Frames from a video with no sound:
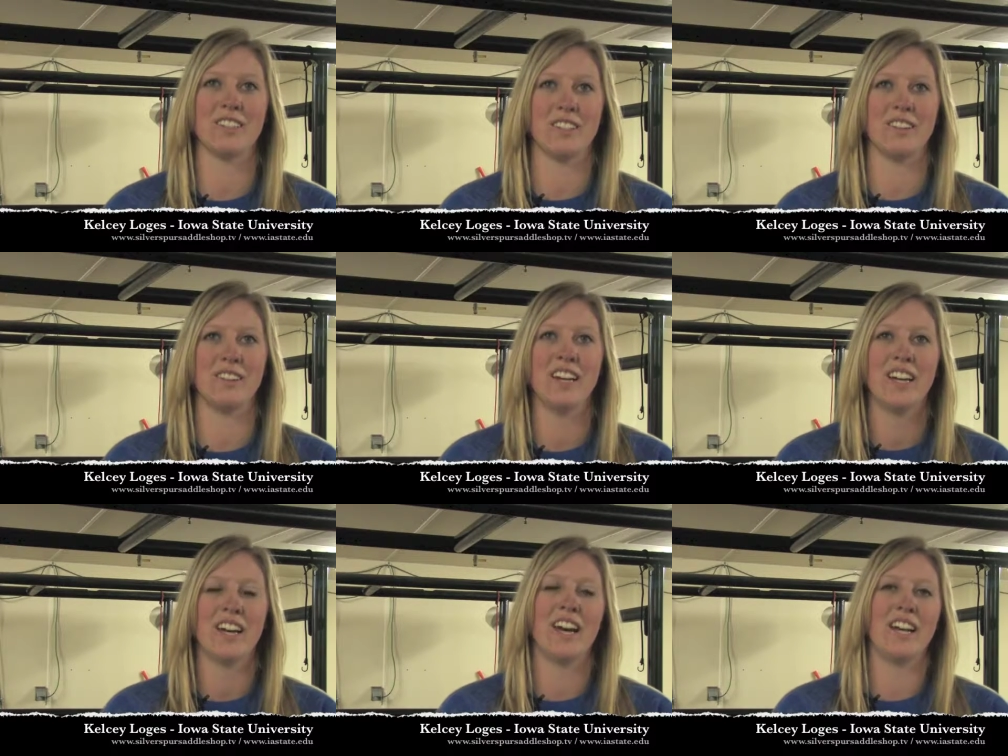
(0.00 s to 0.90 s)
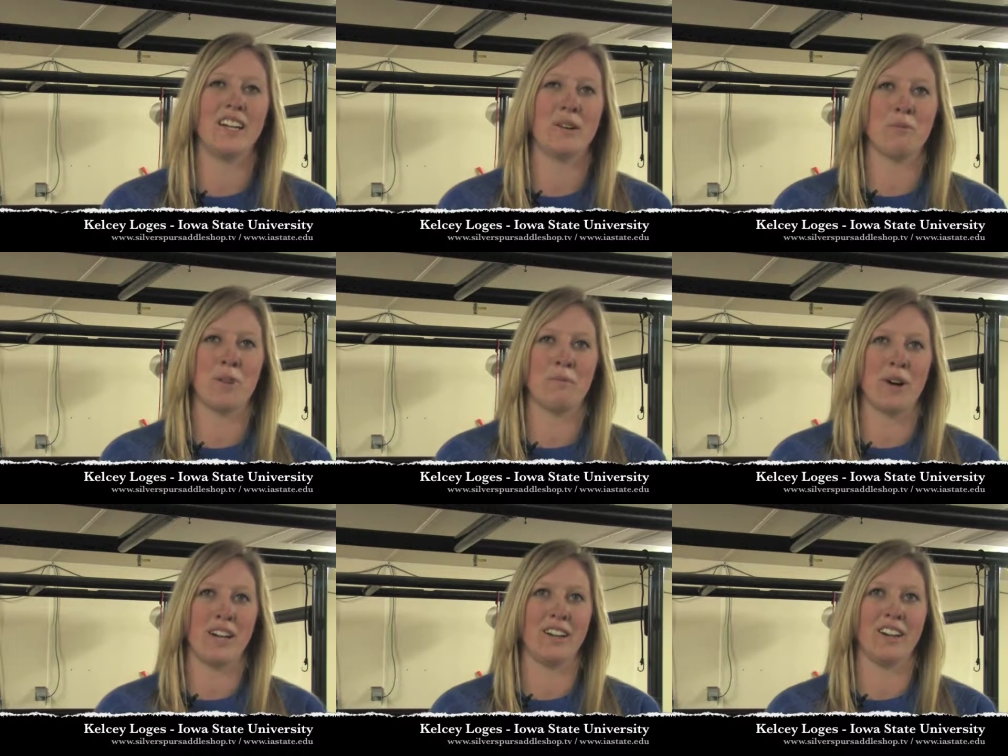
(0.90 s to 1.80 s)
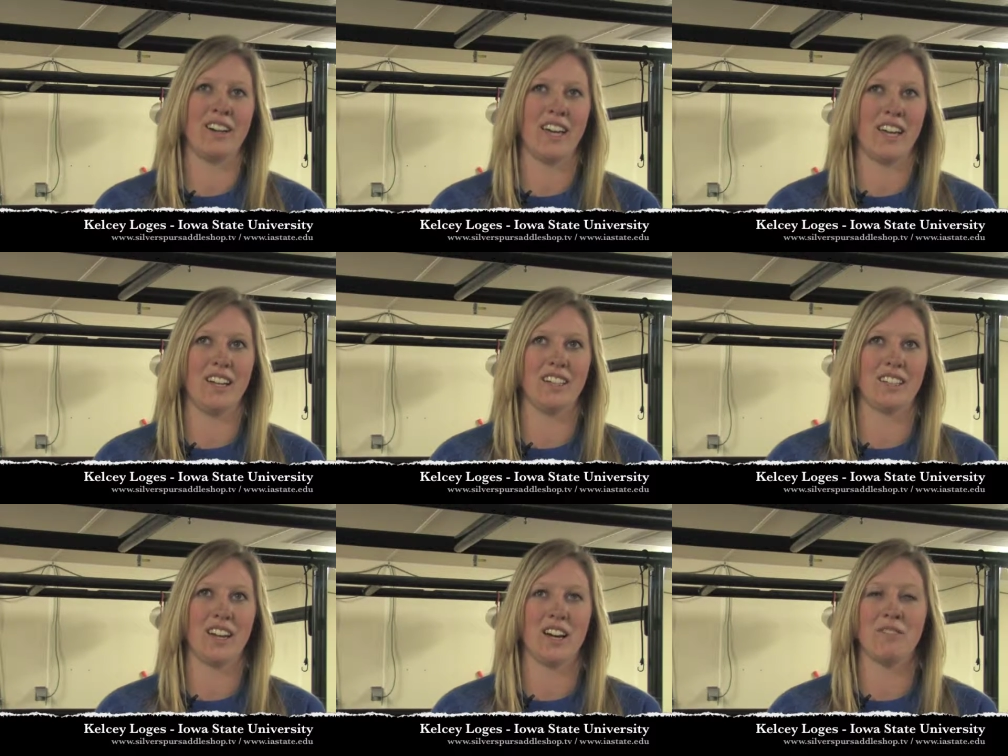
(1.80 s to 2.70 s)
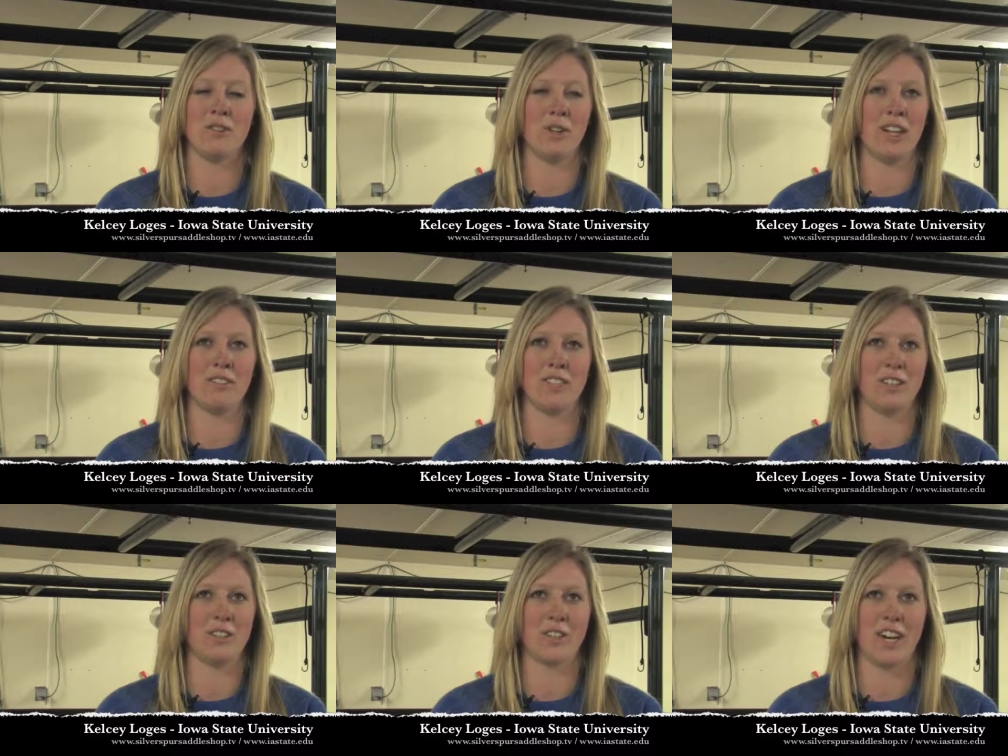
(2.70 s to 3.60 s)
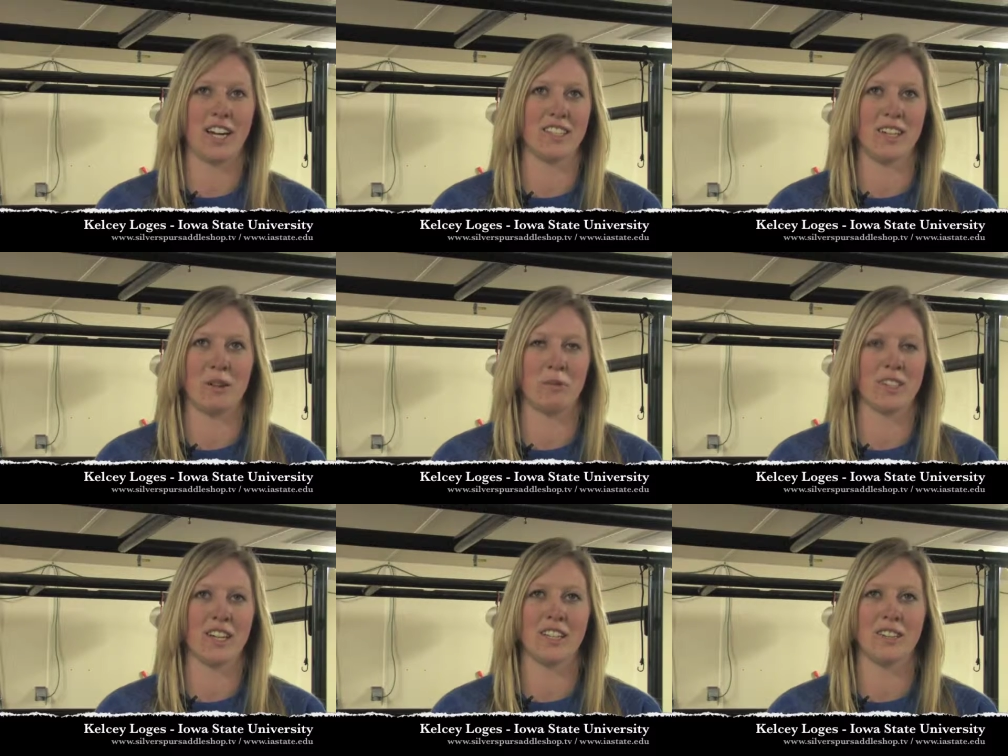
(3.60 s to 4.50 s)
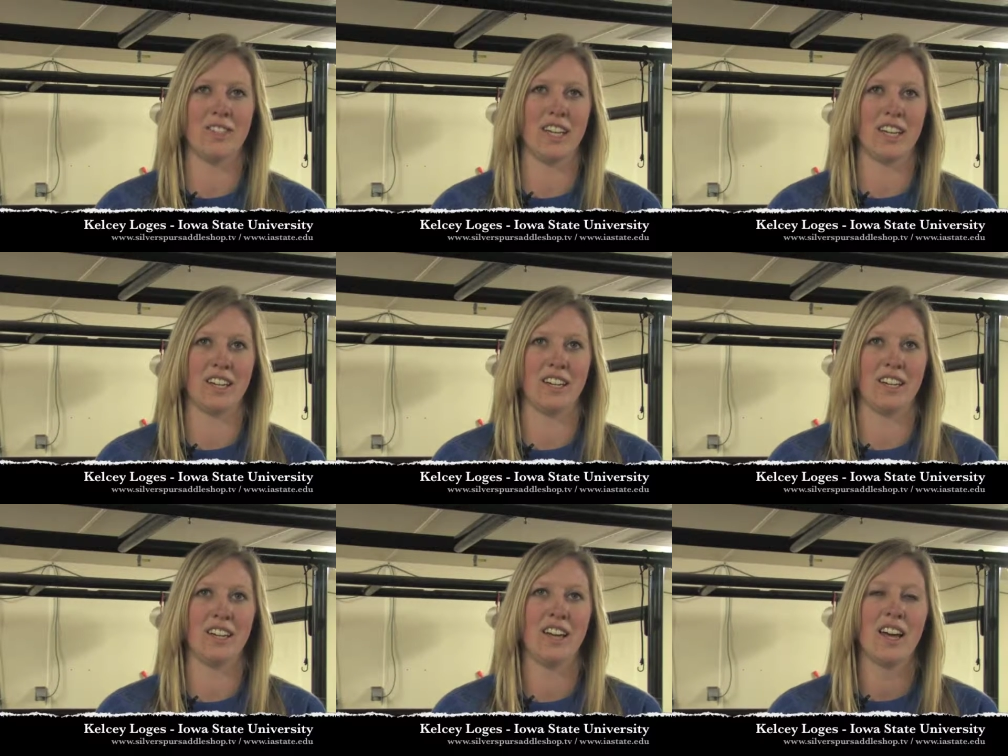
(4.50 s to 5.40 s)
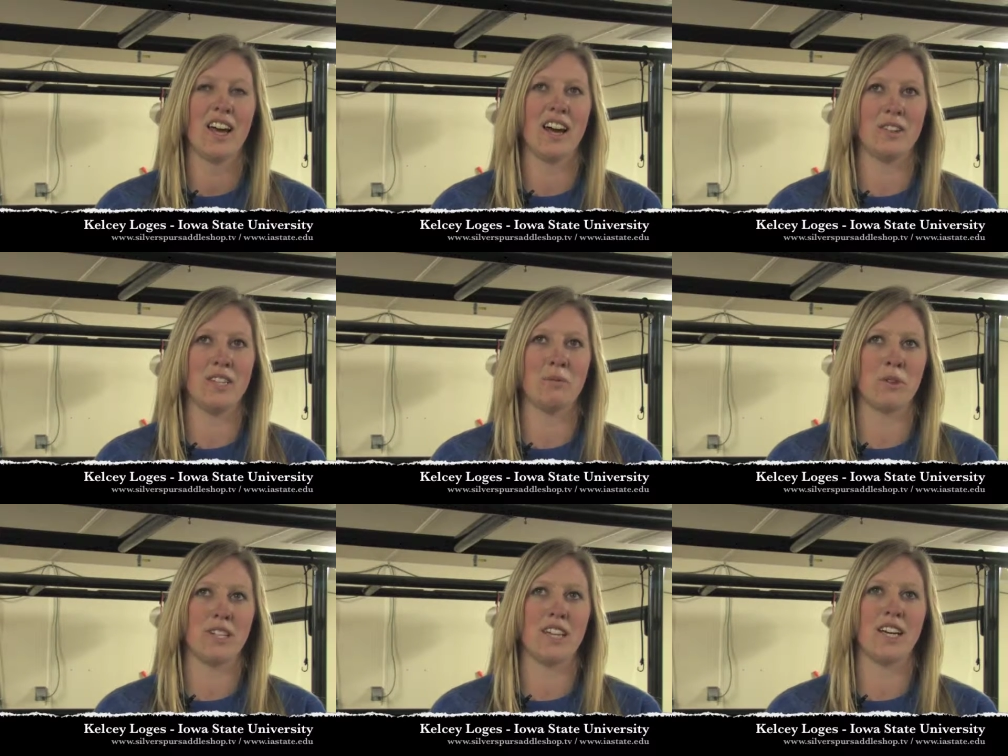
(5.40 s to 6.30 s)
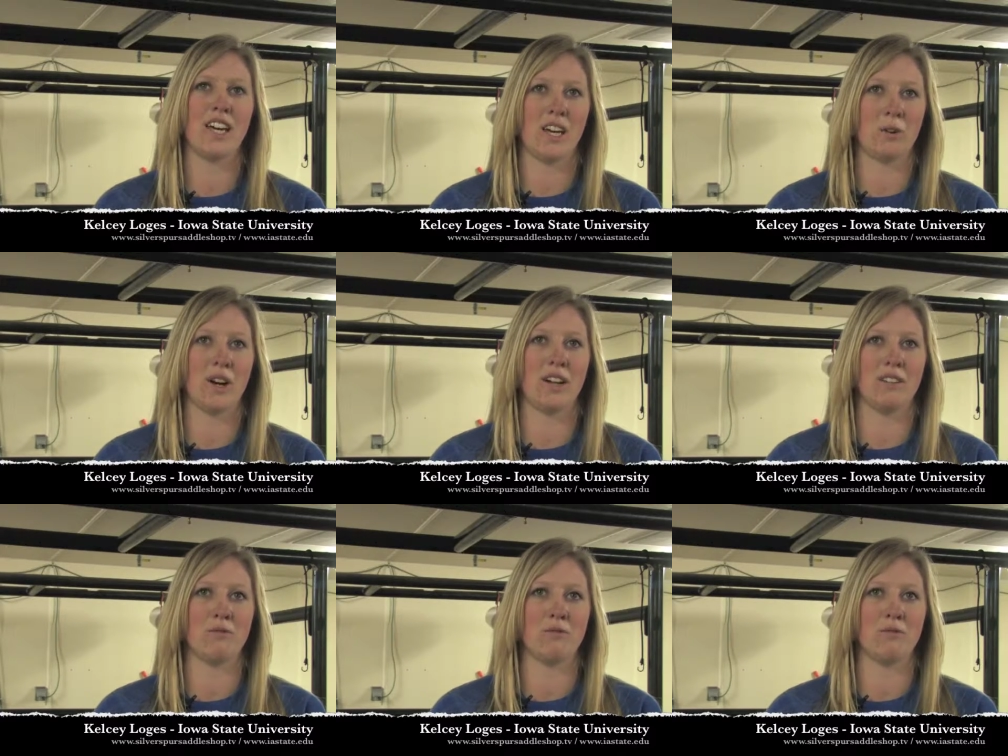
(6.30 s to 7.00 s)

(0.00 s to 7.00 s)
So I ended up with a minor, and I've enjoyed every single class in animal science I've taken, and I was able to take equine